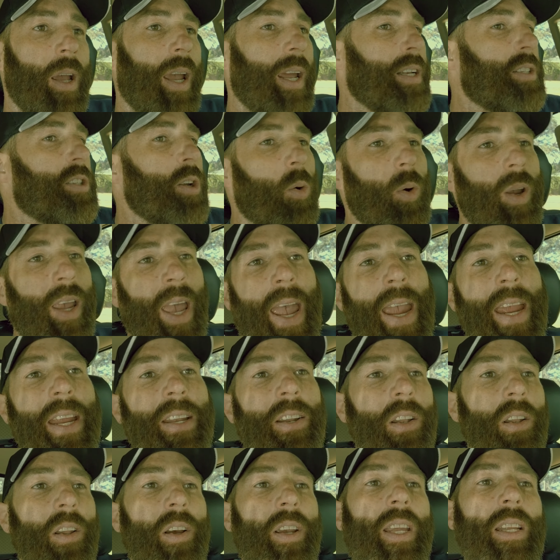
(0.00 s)
It's okay
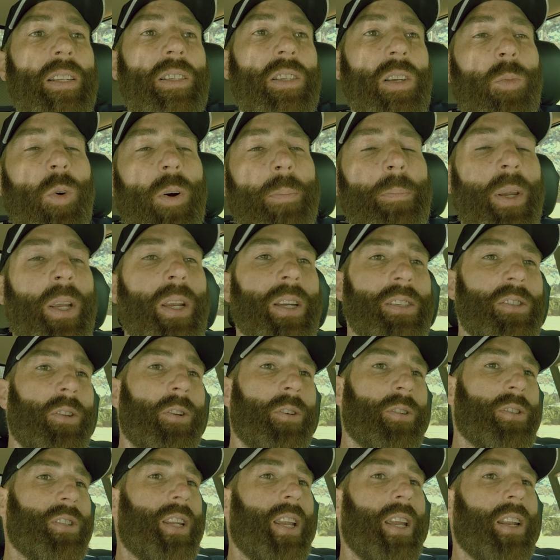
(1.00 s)
to look at someone because
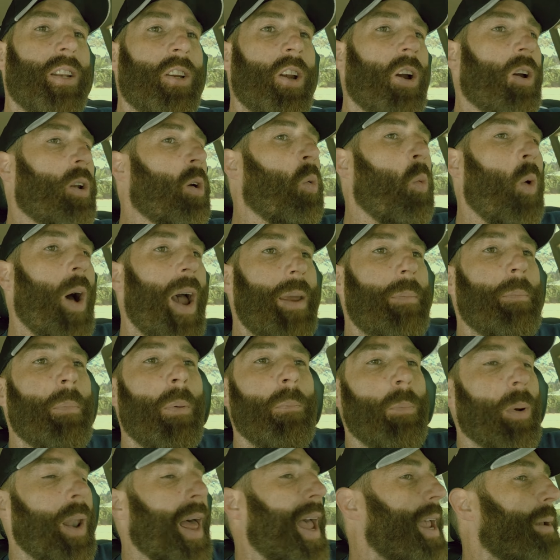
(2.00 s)
their skin color, white,
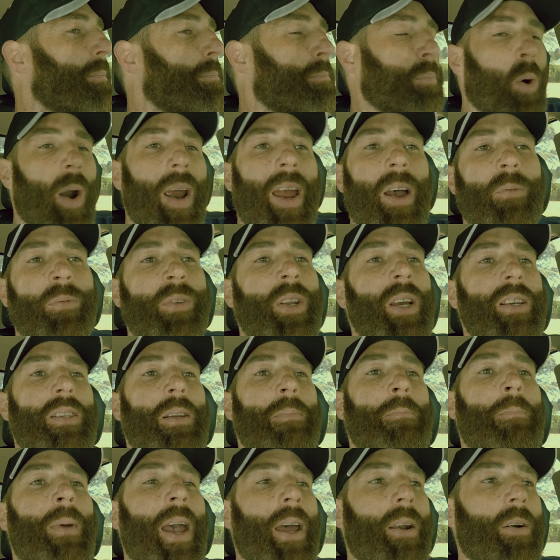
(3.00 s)
black, brown,
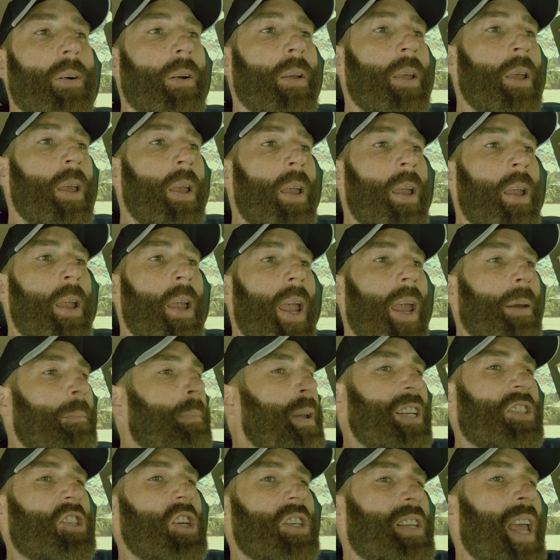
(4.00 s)
doesn't matter, and
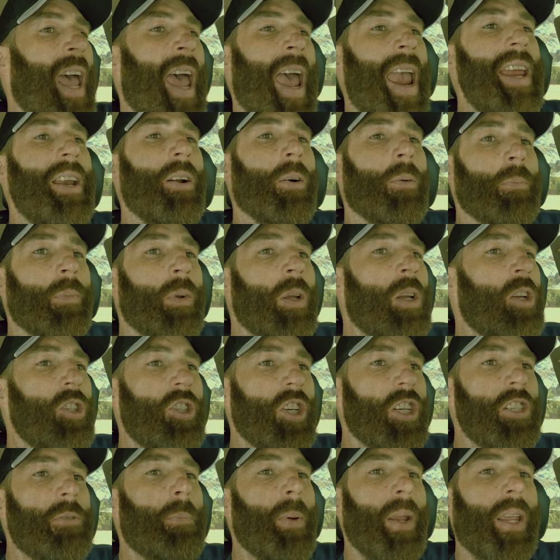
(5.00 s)
me just hate them
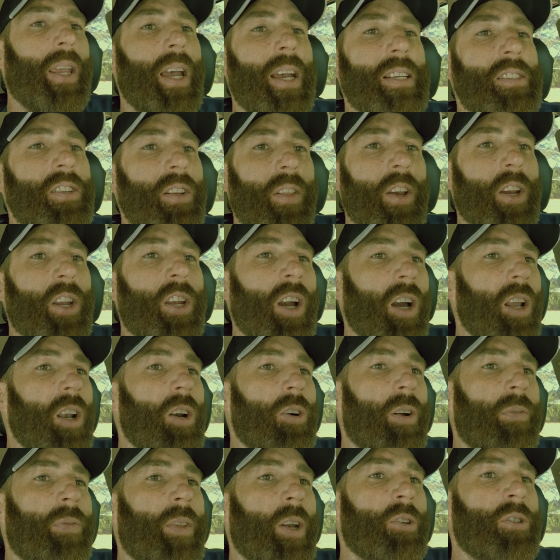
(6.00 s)
just because of the
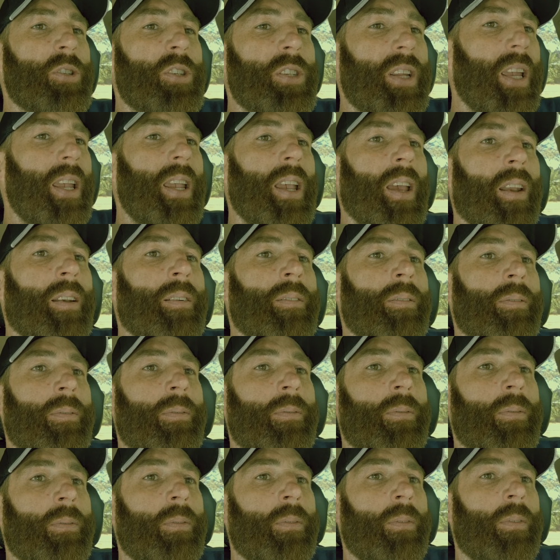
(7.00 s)
color of their skin.
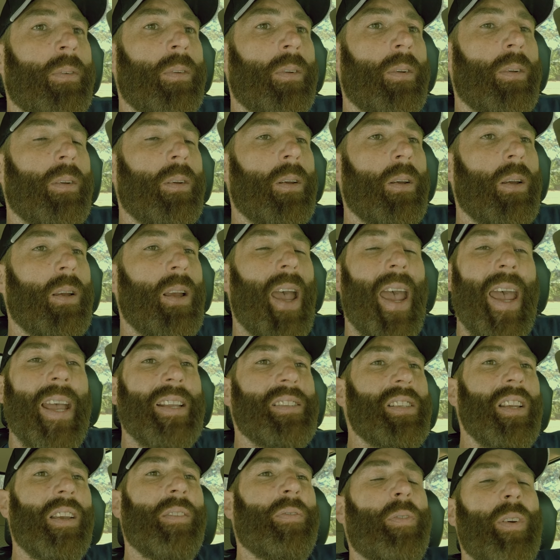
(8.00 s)

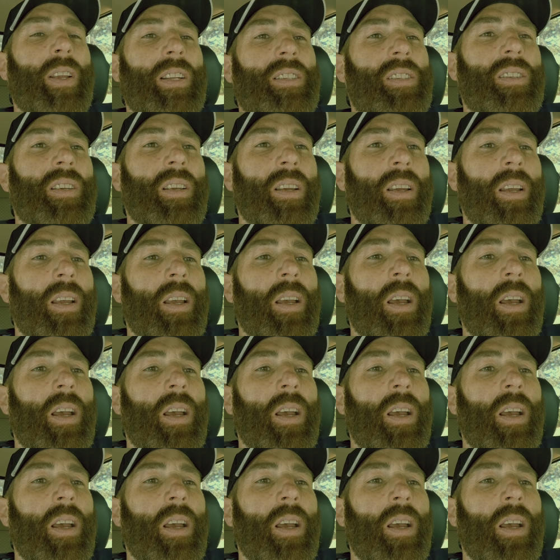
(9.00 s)
As if it's,